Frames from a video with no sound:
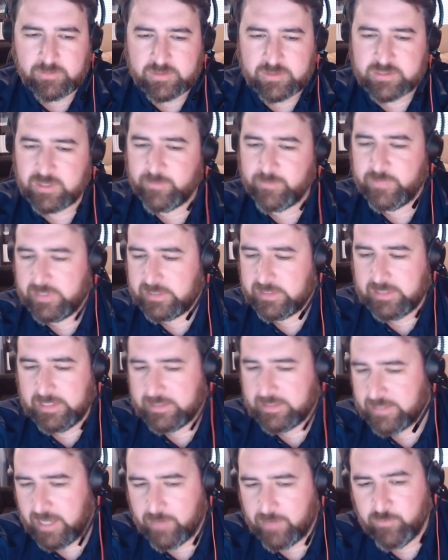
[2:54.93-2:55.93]
something
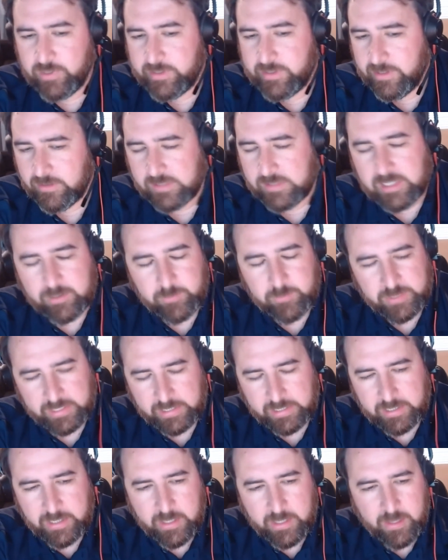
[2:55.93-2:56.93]
like that, retail
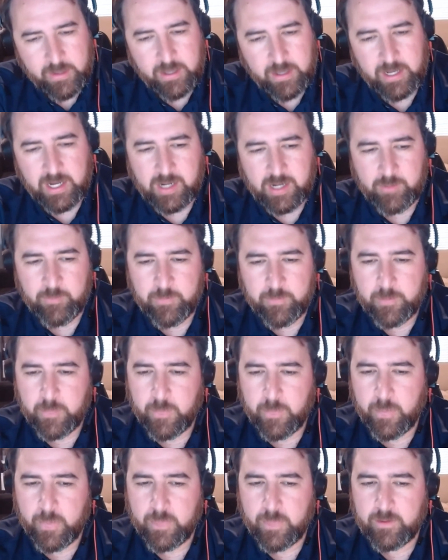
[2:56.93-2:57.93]
company.
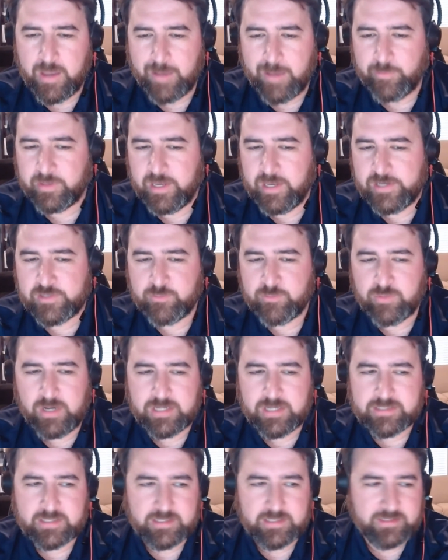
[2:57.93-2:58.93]
Application
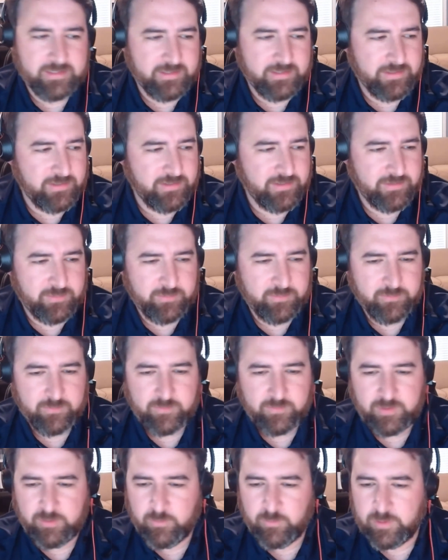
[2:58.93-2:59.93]
process
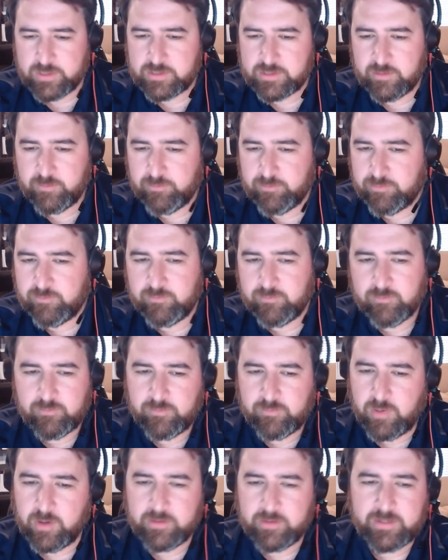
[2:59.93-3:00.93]
it was a
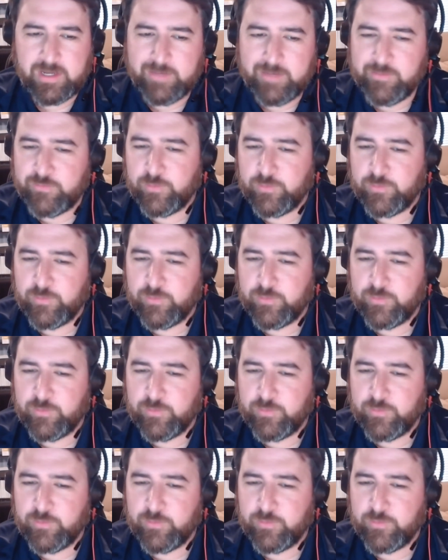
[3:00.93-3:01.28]
part-time to